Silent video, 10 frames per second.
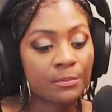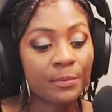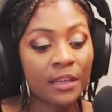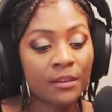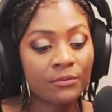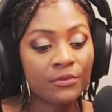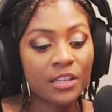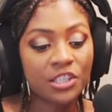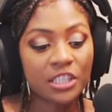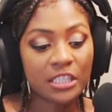Speak
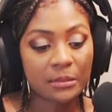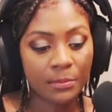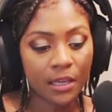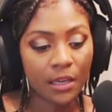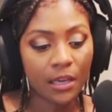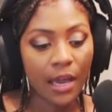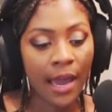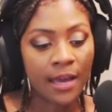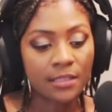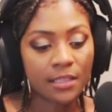Vision Speak
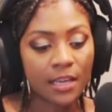asked,